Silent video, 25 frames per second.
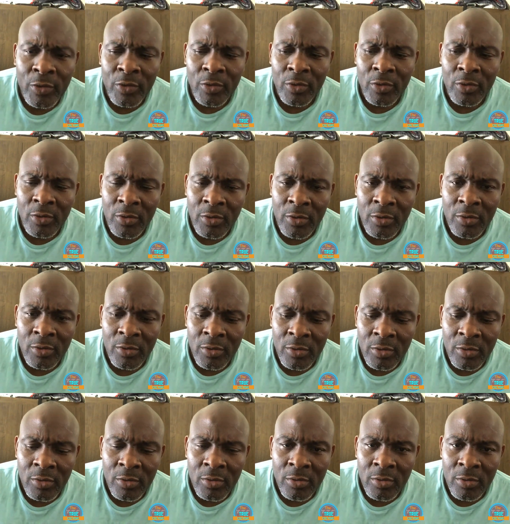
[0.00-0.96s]

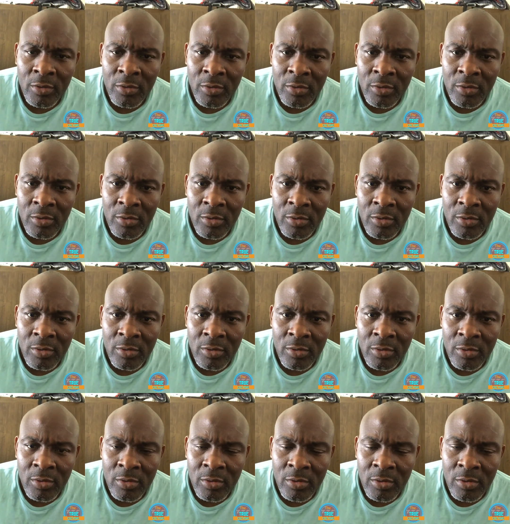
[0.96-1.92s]

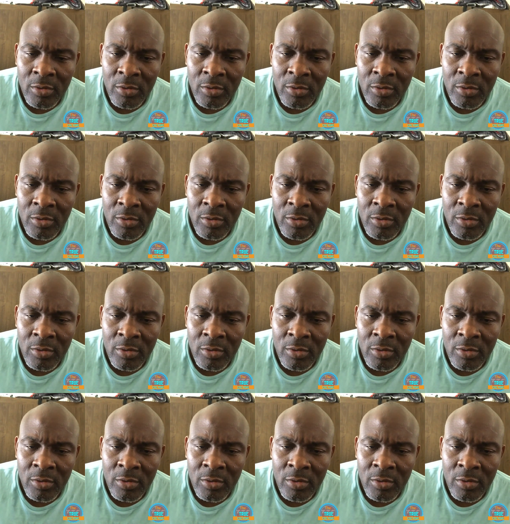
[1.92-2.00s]
Nothing is said.